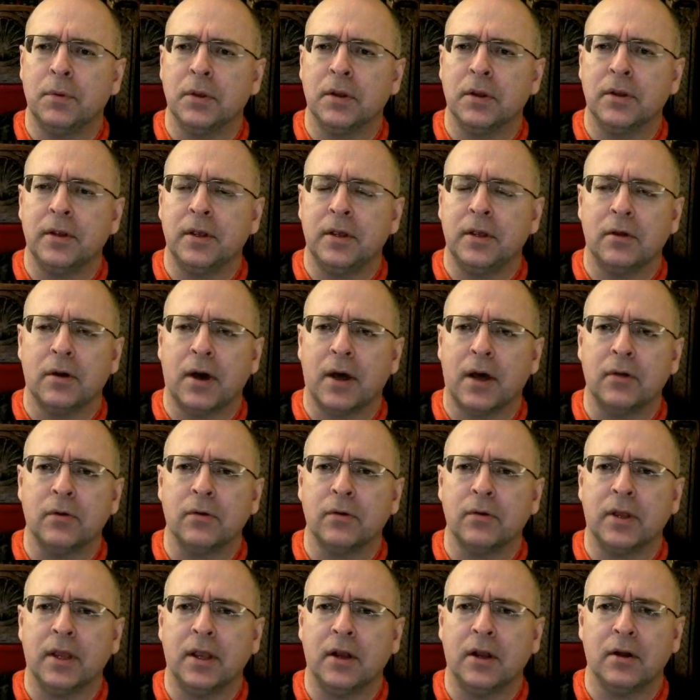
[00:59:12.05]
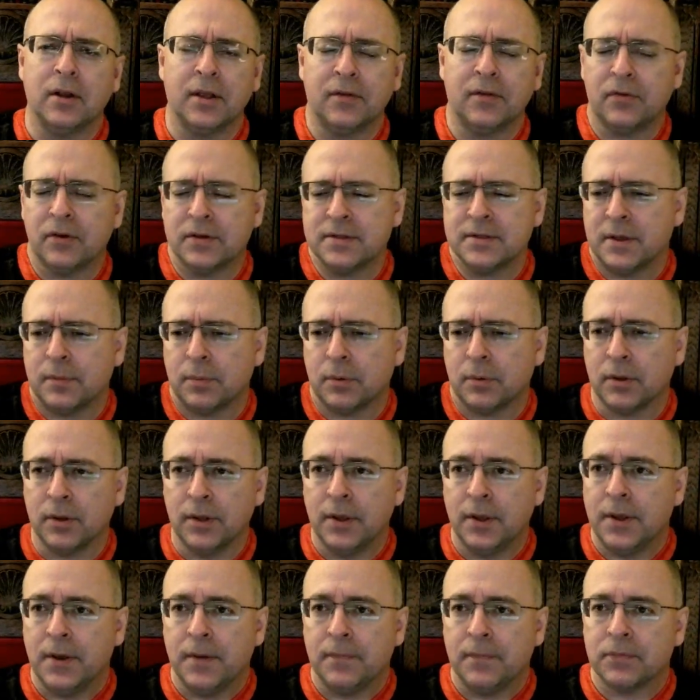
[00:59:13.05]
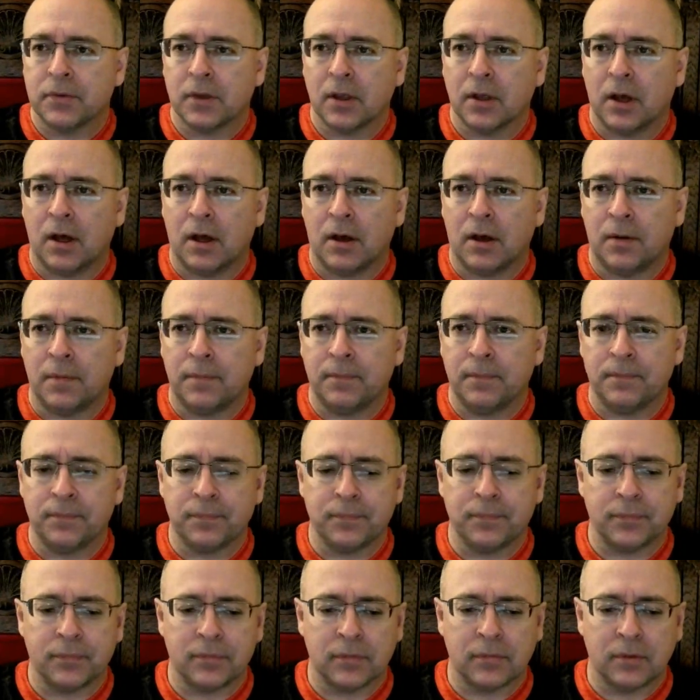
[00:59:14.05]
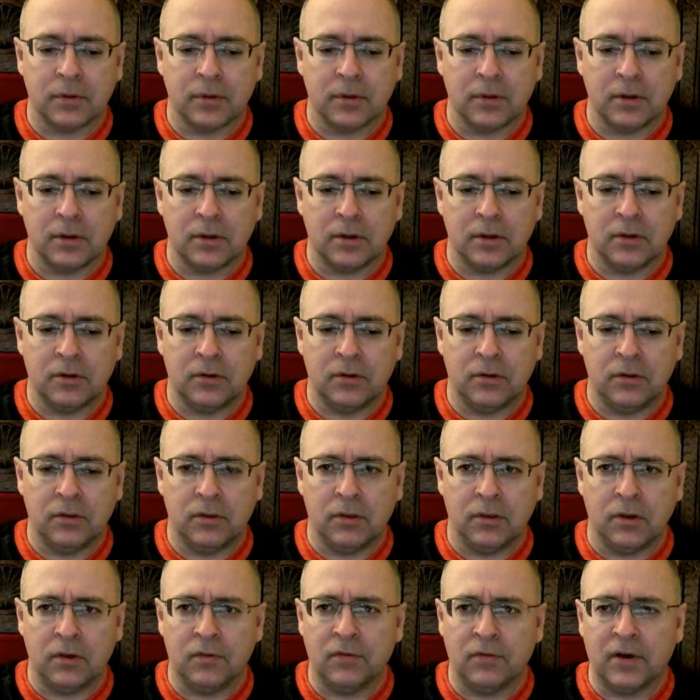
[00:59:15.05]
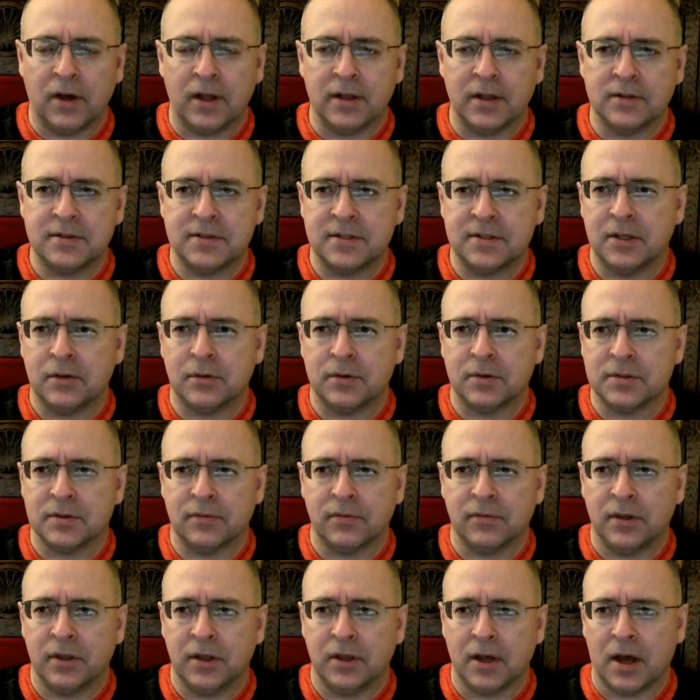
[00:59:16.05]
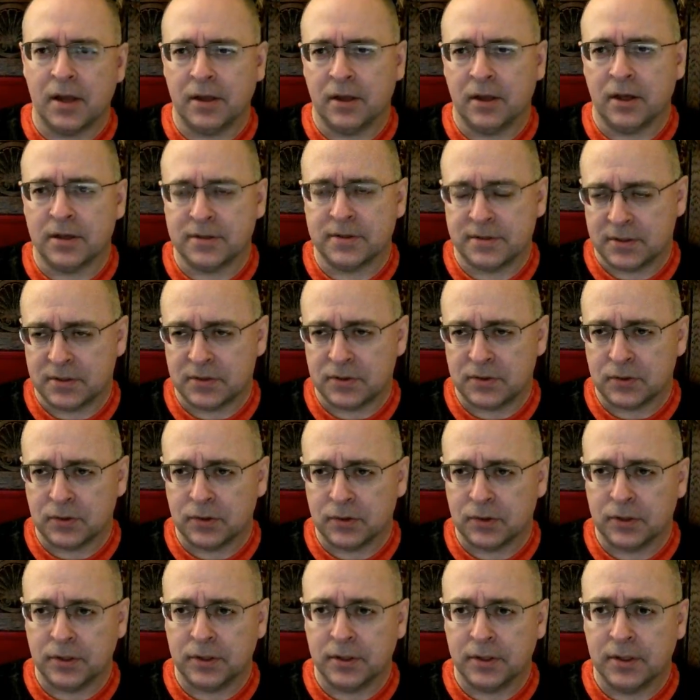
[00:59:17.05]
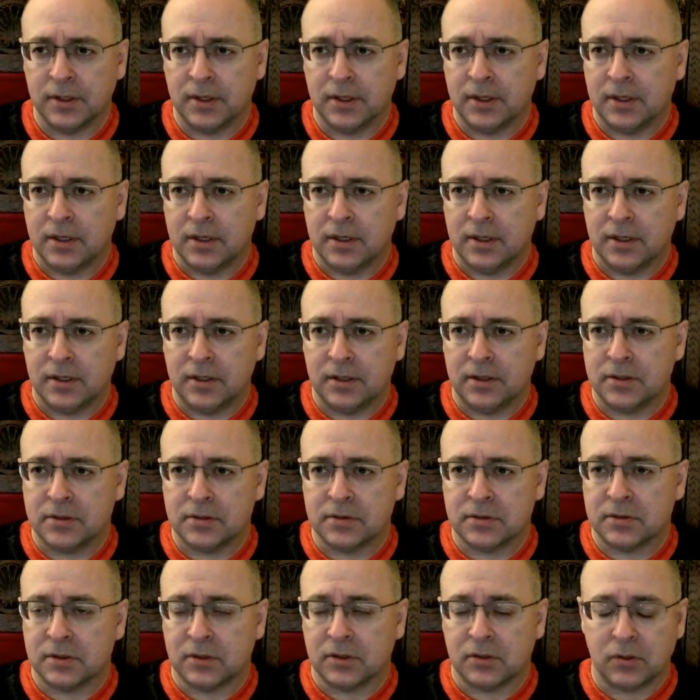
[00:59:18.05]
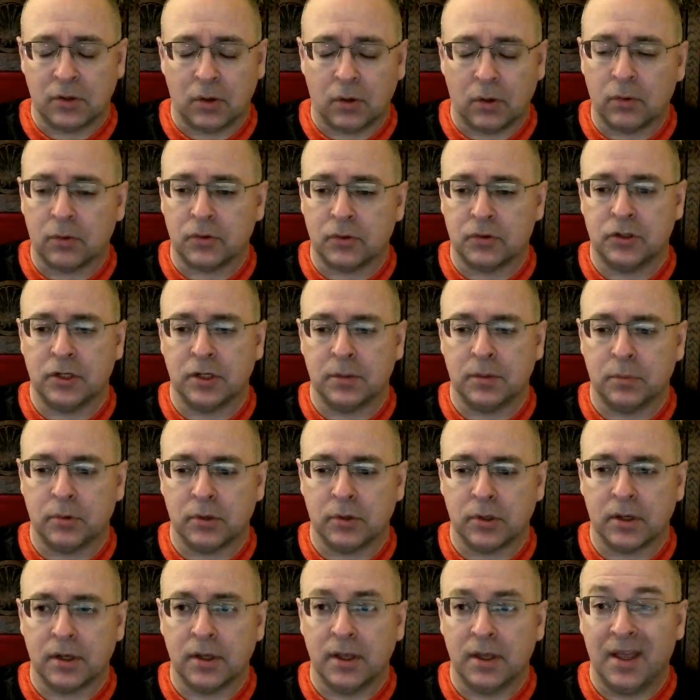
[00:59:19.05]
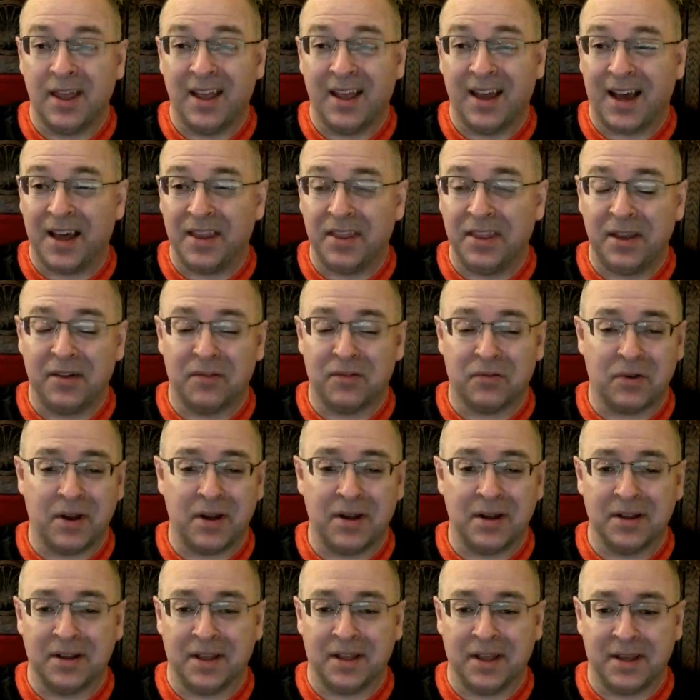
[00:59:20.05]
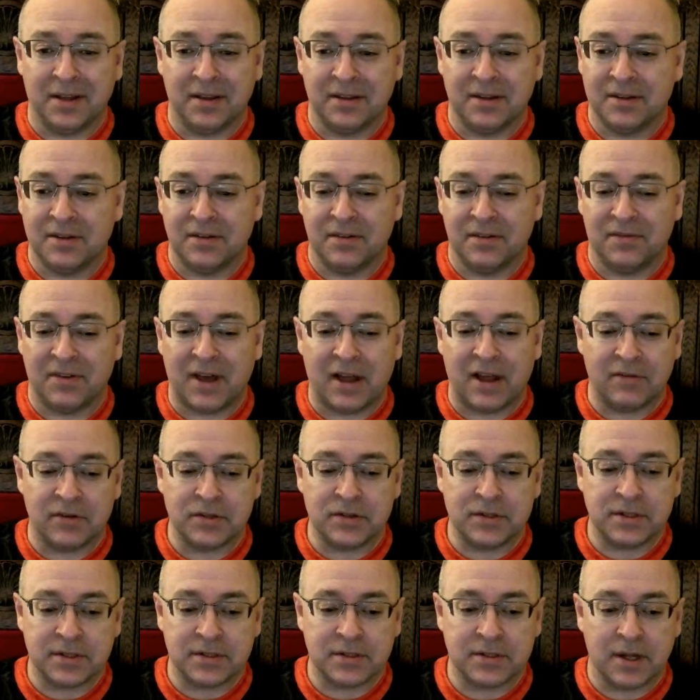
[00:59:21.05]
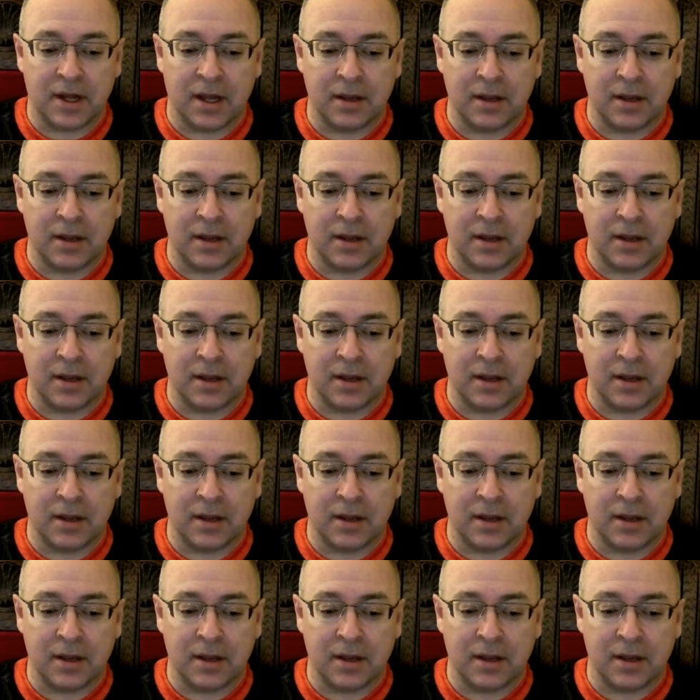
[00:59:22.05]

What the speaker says: I don't care. Like for example, um, the Divine Secrets of the Ya Sisterhood is a total chick book. I think I've read it like 5 or 6 times.